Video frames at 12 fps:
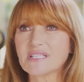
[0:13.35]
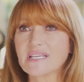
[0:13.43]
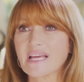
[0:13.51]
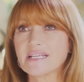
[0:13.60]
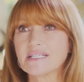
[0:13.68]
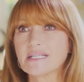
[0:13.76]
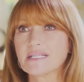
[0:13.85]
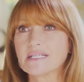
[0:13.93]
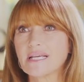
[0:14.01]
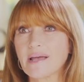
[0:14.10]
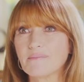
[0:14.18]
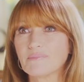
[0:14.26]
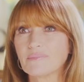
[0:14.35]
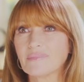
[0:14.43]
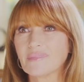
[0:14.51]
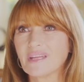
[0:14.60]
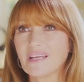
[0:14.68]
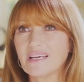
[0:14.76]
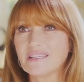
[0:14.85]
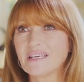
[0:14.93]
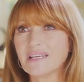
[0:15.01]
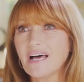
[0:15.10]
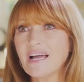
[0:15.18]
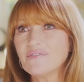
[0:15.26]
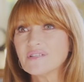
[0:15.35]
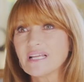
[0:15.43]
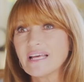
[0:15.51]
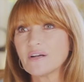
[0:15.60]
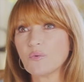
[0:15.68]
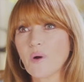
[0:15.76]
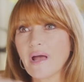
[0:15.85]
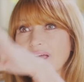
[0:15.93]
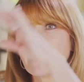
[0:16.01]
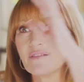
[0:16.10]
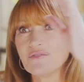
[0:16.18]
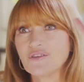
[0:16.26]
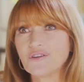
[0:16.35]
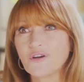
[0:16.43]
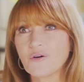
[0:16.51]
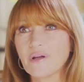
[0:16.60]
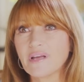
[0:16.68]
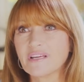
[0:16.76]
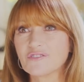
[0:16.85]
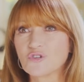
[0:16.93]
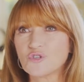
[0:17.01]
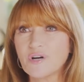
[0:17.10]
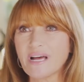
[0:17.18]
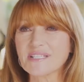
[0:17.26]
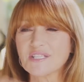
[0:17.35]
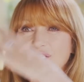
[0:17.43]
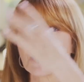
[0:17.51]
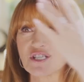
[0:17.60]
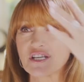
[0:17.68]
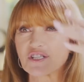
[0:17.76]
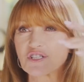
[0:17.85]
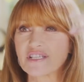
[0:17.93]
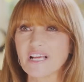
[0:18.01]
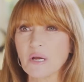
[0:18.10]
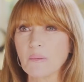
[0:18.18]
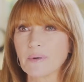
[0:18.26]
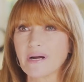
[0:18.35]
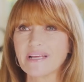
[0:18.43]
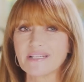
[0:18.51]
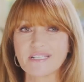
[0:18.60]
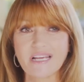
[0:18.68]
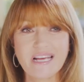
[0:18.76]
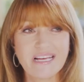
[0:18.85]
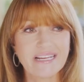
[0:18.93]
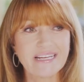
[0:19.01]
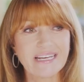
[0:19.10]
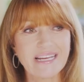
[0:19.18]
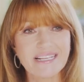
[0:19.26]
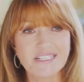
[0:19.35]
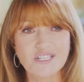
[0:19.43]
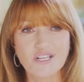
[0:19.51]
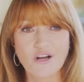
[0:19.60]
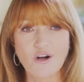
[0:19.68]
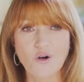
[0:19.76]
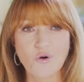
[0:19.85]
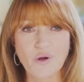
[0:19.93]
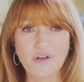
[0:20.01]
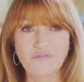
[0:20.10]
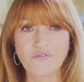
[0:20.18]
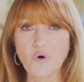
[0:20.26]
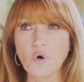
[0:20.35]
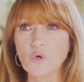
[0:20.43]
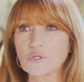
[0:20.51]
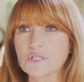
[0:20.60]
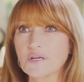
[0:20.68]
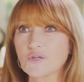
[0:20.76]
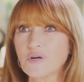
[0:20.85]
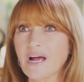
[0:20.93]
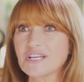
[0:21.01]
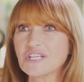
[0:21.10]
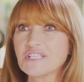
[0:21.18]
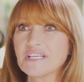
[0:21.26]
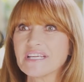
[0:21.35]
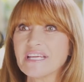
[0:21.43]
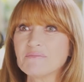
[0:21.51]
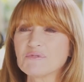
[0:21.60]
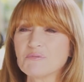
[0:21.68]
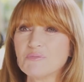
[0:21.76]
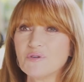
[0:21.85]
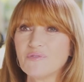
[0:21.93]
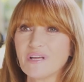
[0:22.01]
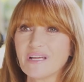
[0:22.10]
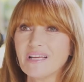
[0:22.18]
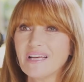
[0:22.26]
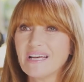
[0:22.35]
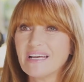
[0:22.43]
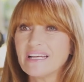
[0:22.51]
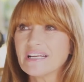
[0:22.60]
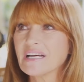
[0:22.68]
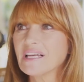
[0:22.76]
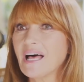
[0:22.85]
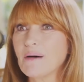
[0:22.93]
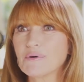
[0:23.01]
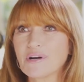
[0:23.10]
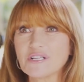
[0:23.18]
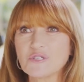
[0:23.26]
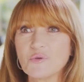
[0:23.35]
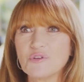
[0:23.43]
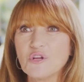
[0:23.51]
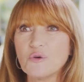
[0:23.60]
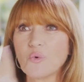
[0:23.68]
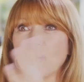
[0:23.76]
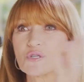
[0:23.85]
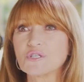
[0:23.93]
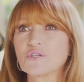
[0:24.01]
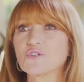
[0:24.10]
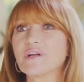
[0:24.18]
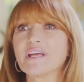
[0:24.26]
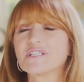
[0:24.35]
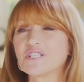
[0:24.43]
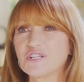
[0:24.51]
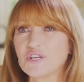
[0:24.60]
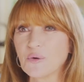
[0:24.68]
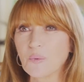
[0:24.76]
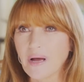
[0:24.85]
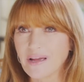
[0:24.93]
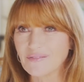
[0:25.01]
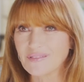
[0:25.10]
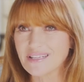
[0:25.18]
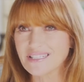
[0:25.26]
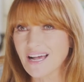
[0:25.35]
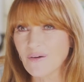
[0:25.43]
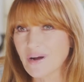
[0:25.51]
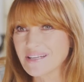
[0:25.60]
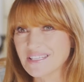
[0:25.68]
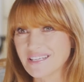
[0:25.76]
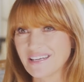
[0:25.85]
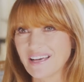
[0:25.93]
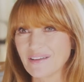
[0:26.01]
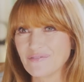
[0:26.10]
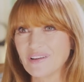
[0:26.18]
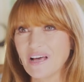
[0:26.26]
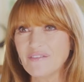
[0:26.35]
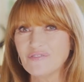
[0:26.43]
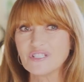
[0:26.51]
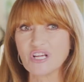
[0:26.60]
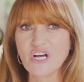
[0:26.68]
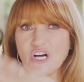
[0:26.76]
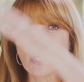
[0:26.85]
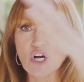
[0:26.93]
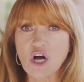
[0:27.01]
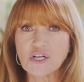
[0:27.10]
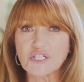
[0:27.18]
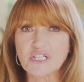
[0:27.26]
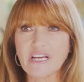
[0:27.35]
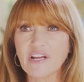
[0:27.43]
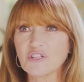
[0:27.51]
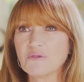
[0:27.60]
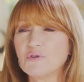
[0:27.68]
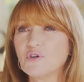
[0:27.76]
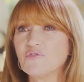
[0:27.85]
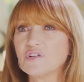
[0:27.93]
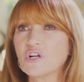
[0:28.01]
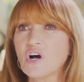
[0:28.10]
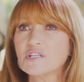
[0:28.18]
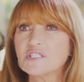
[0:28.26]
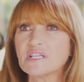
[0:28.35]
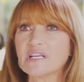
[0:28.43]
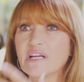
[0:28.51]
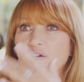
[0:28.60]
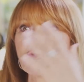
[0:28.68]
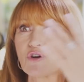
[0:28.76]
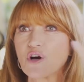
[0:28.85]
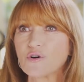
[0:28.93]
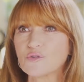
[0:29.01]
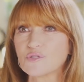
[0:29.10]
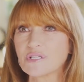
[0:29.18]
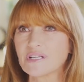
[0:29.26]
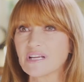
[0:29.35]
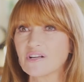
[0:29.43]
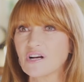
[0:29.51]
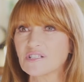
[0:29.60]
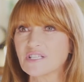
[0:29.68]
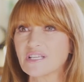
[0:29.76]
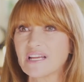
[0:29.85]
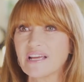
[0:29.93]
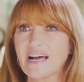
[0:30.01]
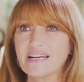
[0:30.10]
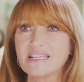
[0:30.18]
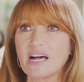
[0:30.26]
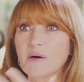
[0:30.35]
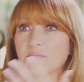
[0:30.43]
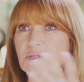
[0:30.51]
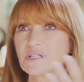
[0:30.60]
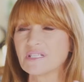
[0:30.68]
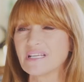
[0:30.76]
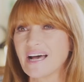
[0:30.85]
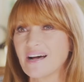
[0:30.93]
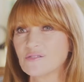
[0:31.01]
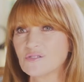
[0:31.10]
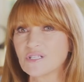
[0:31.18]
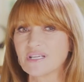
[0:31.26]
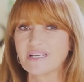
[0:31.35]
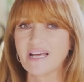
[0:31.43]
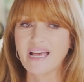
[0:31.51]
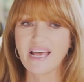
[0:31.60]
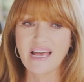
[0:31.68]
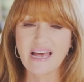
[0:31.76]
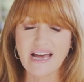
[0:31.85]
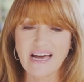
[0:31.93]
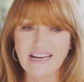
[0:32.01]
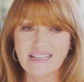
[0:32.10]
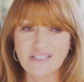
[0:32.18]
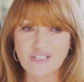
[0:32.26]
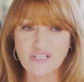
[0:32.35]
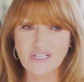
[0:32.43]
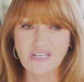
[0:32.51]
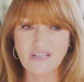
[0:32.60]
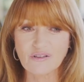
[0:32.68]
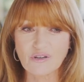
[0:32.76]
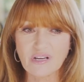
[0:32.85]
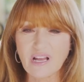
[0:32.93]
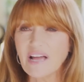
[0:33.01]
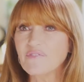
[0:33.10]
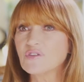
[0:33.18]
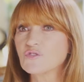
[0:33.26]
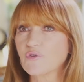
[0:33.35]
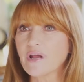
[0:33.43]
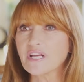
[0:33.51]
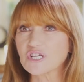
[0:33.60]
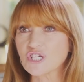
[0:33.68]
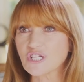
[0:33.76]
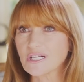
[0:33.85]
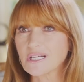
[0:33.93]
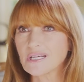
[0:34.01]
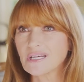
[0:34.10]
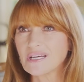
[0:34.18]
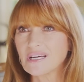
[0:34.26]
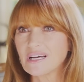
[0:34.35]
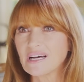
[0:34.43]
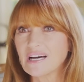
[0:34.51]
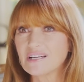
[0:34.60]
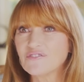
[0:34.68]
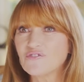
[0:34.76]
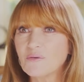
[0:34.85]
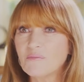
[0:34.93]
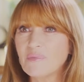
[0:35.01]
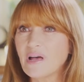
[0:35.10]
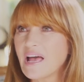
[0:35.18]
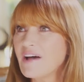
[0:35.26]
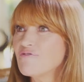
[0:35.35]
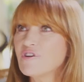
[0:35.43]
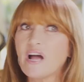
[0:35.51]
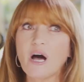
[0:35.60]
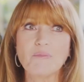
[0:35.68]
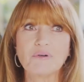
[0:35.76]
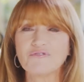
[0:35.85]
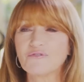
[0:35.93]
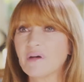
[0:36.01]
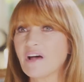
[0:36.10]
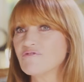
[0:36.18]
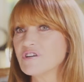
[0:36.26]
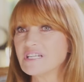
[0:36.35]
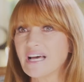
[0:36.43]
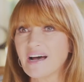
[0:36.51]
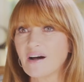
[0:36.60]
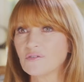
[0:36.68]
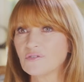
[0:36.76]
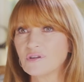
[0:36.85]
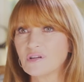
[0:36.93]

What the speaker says: stays the same. That life is like a wave, you know, it crests, it celebrates, it lets go, it falls, it crashes, it keeps moving, it collaborates with new water and creates a new wave. That's how I see life. Life is constantly on the move, it constantly grows and it constantly has ups and downs, and life is rich. And from every up and from every down,